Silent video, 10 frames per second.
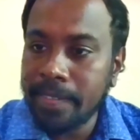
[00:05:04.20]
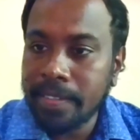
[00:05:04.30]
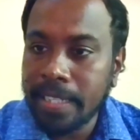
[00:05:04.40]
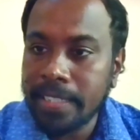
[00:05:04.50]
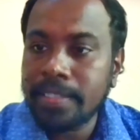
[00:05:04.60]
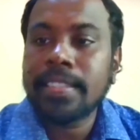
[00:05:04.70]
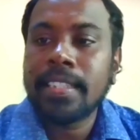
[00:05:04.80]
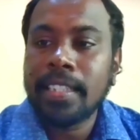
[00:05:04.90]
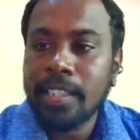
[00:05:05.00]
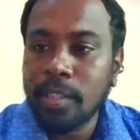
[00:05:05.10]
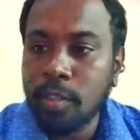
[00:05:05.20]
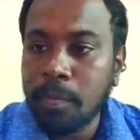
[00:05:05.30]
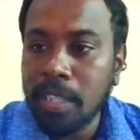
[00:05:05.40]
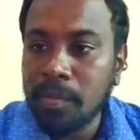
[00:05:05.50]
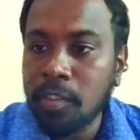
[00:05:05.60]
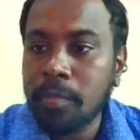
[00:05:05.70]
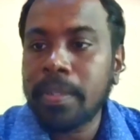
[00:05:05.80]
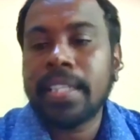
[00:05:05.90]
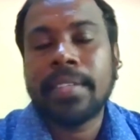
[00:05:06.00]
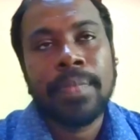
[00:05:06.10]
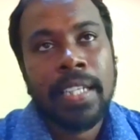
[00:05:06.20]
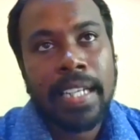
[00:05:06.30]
rise, global warming,